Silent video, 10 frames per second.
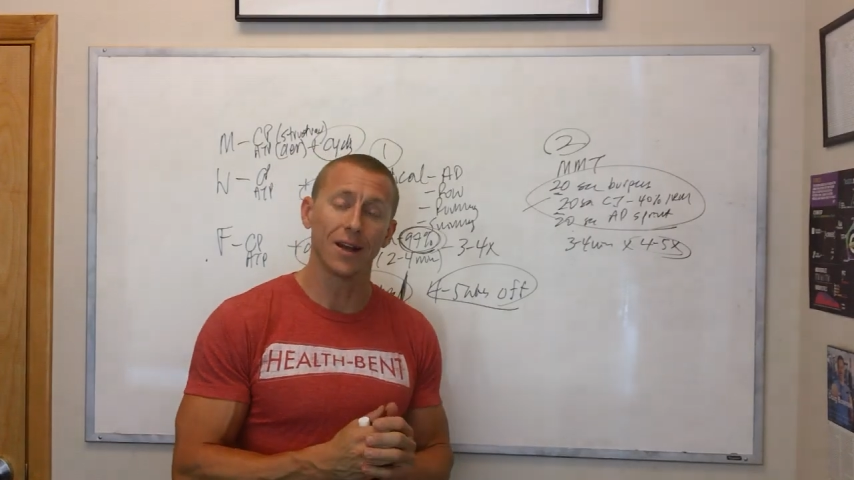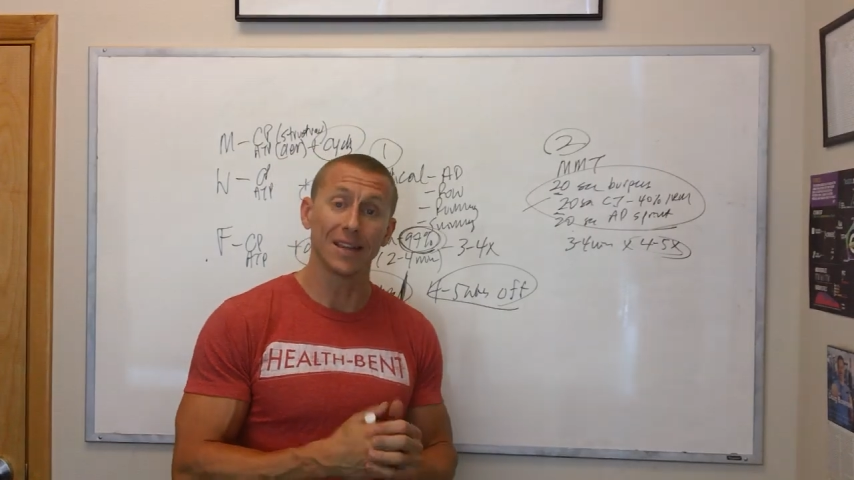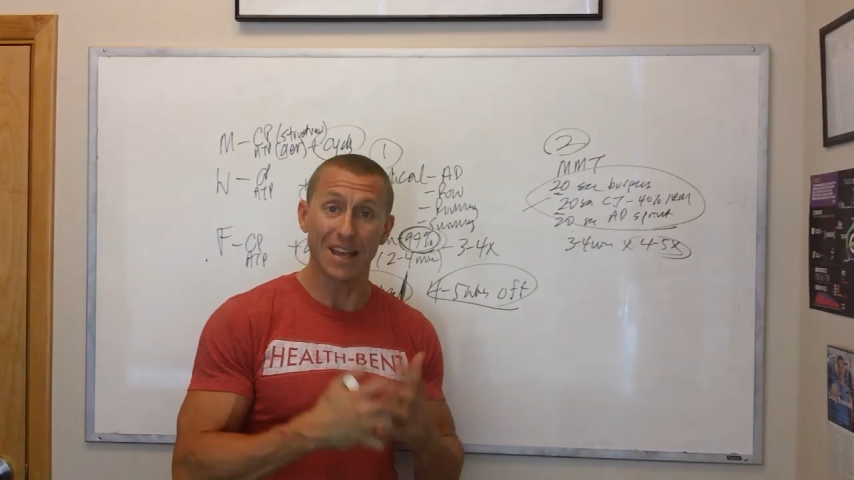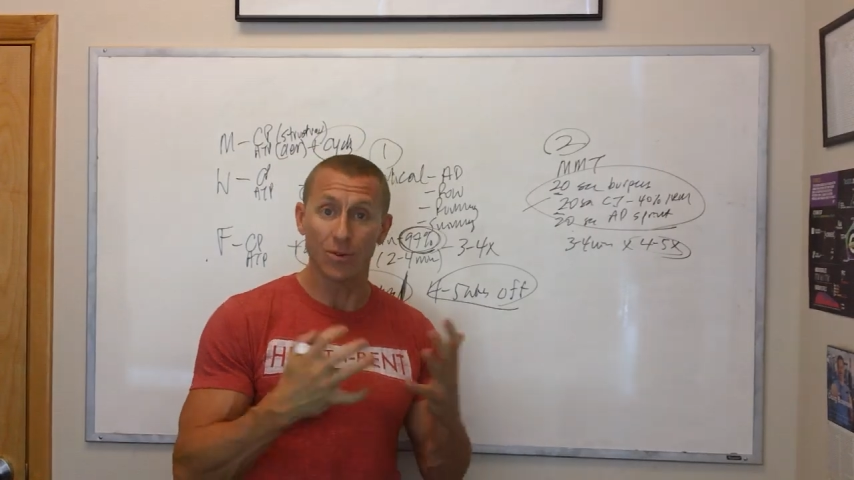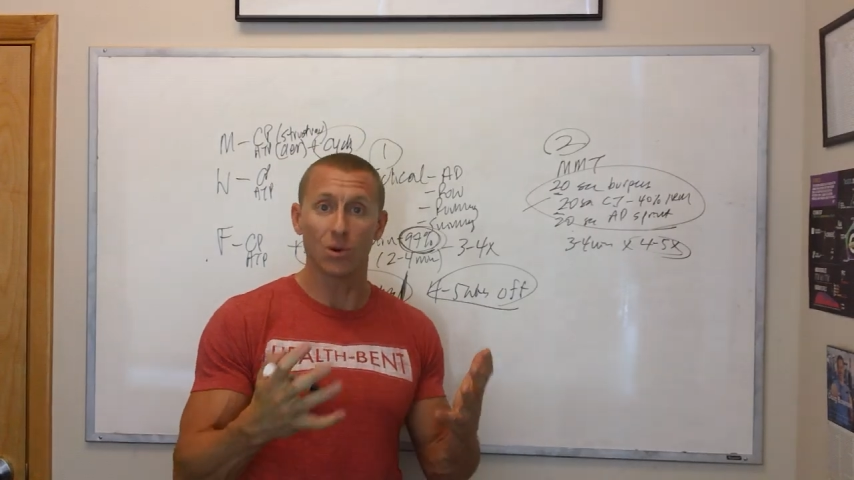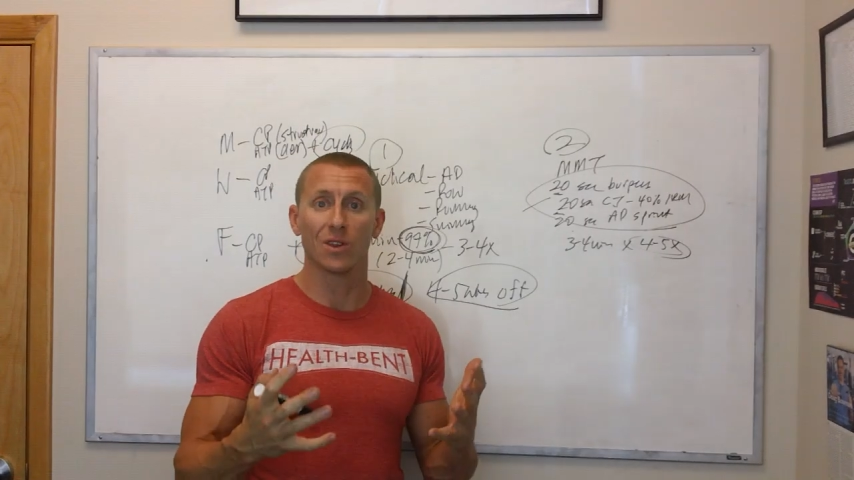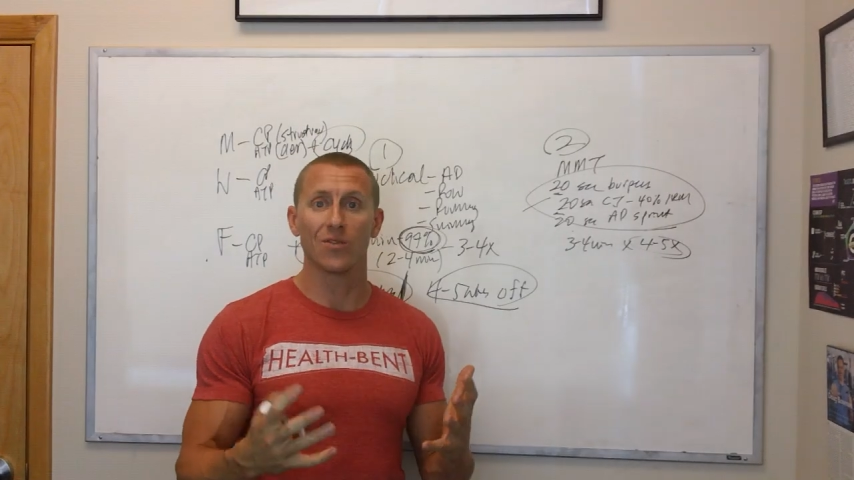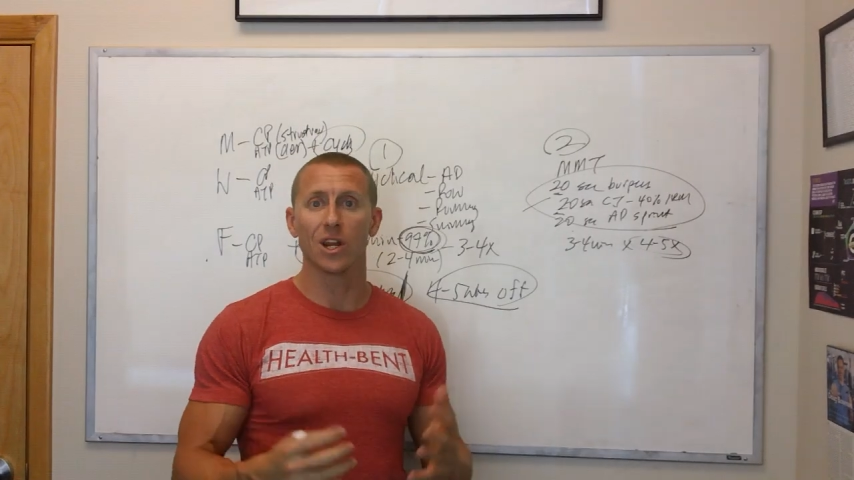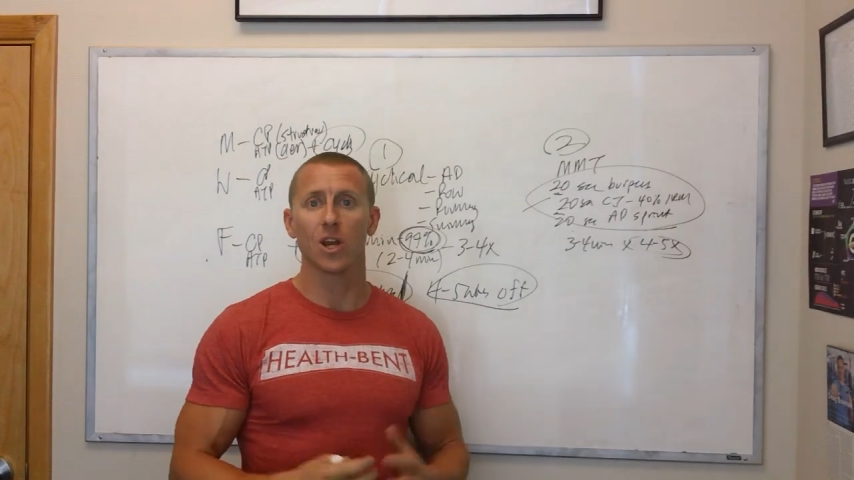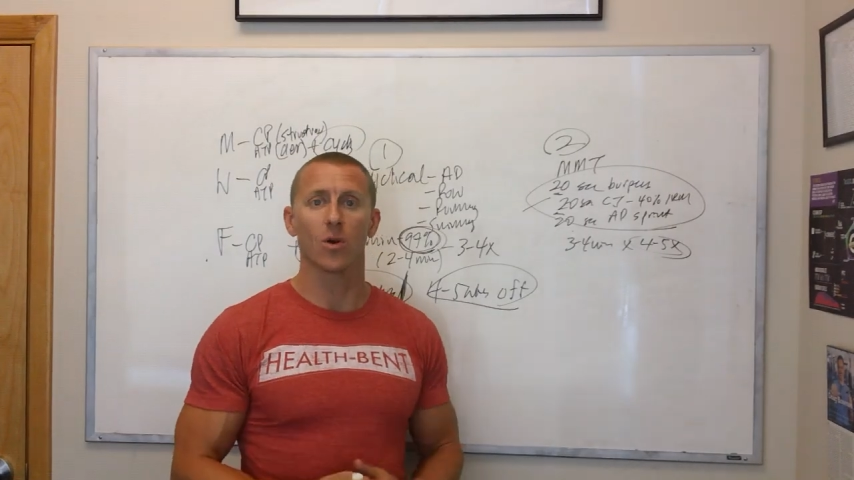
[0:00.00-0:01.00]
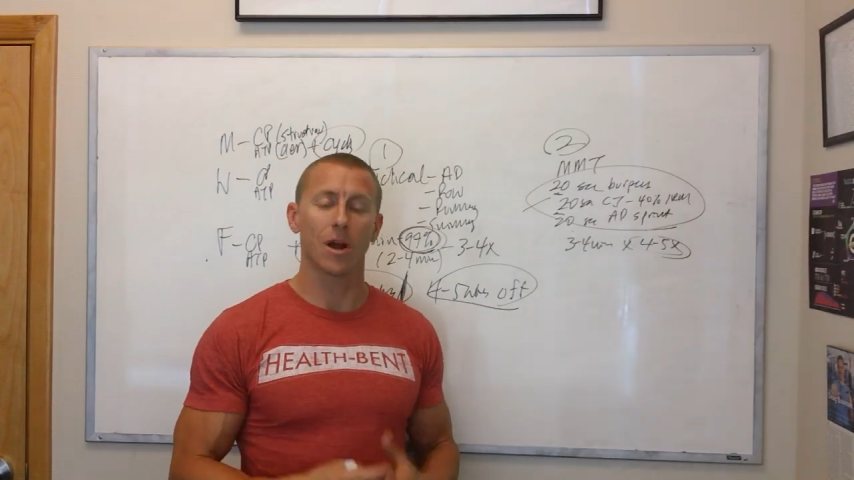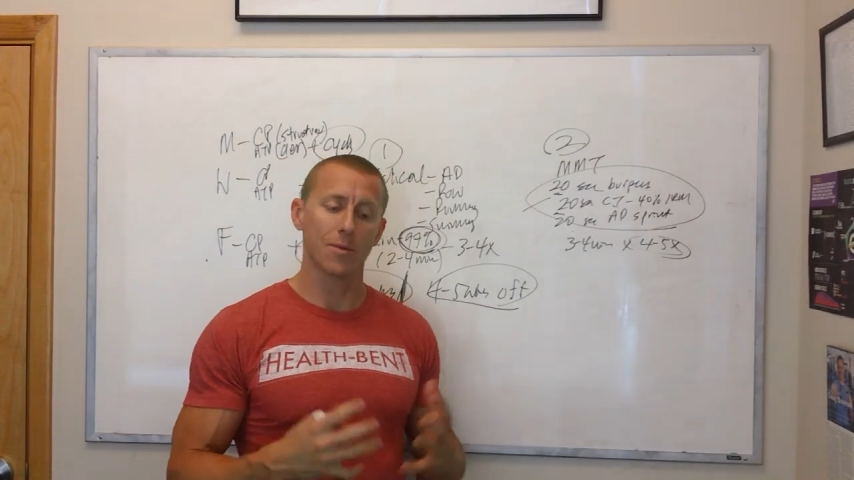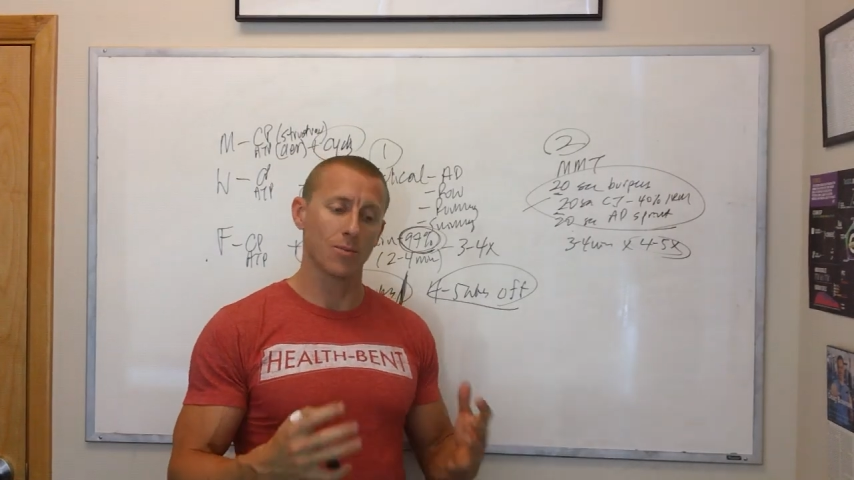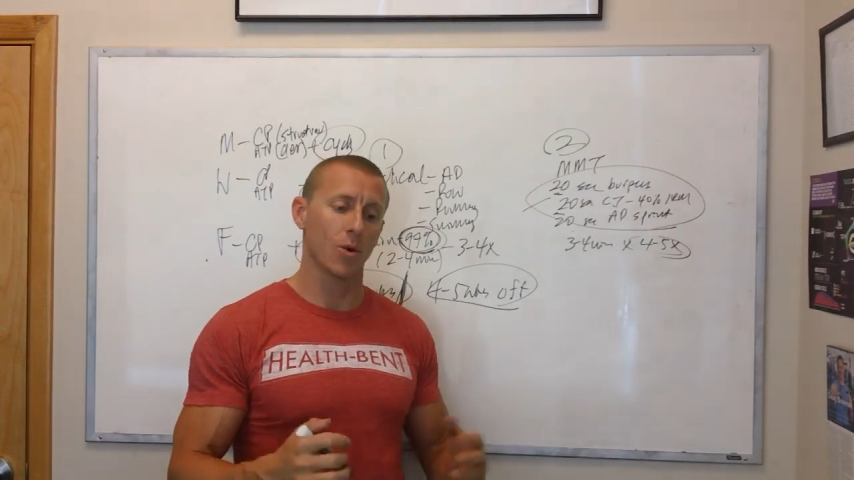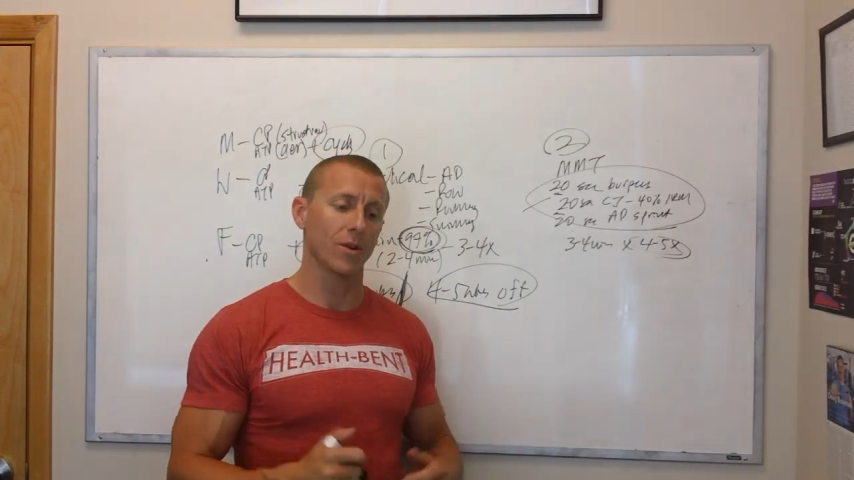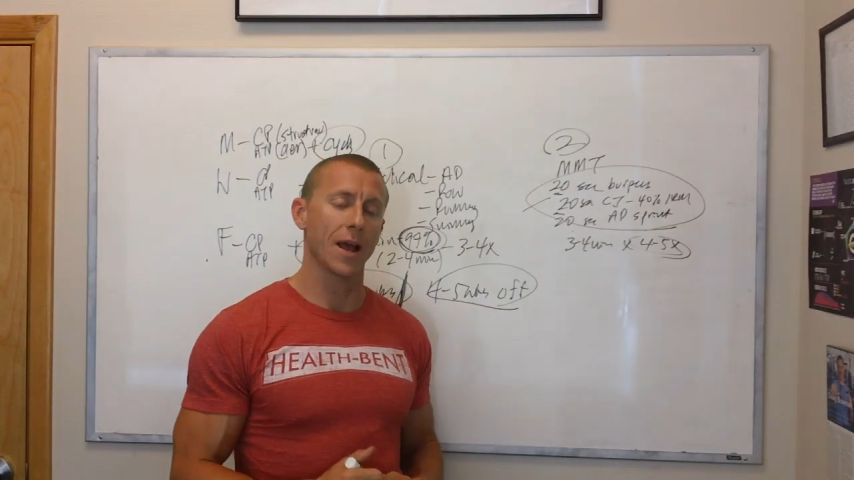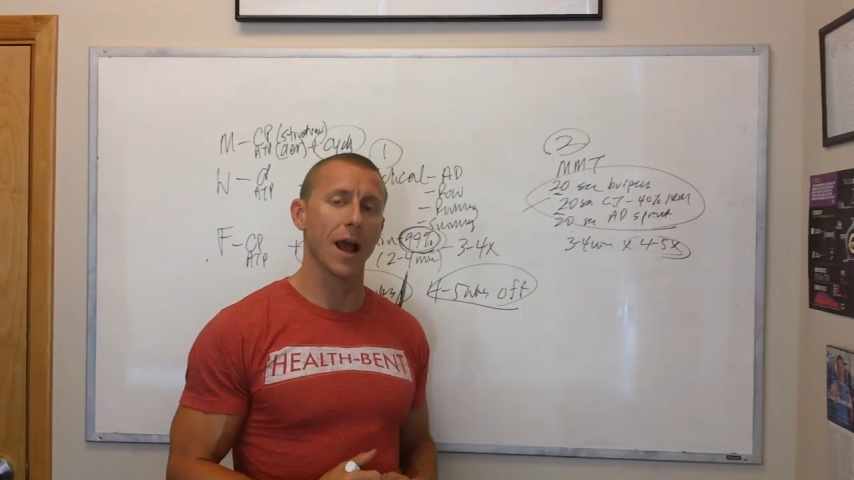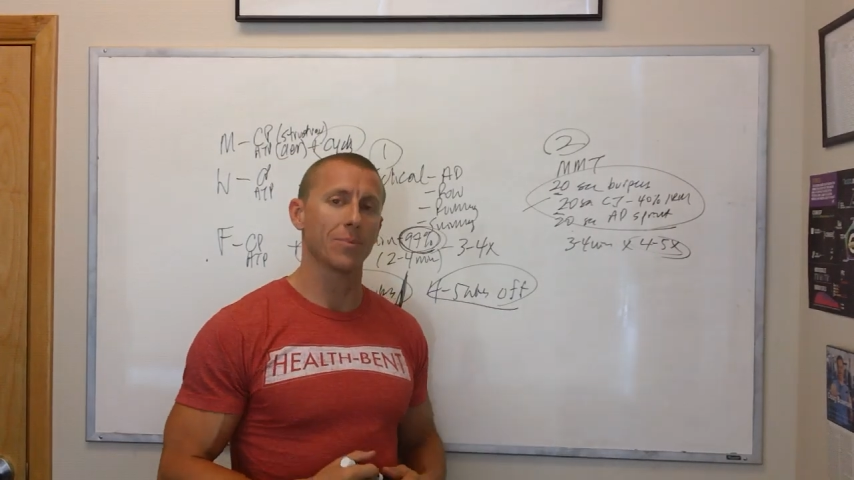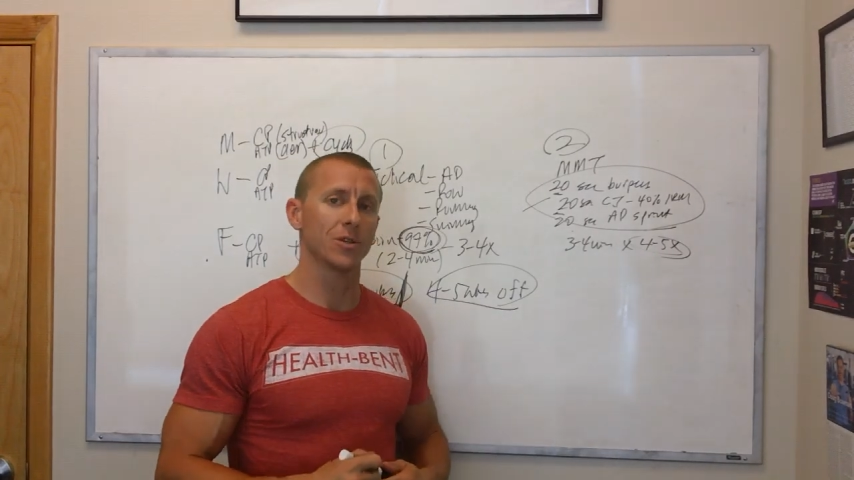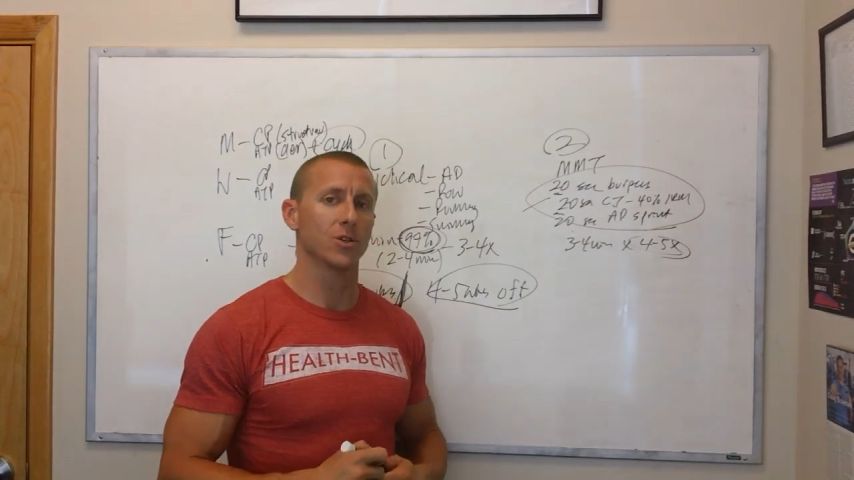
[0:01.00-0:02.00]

leave it with the video and I'd be more than happy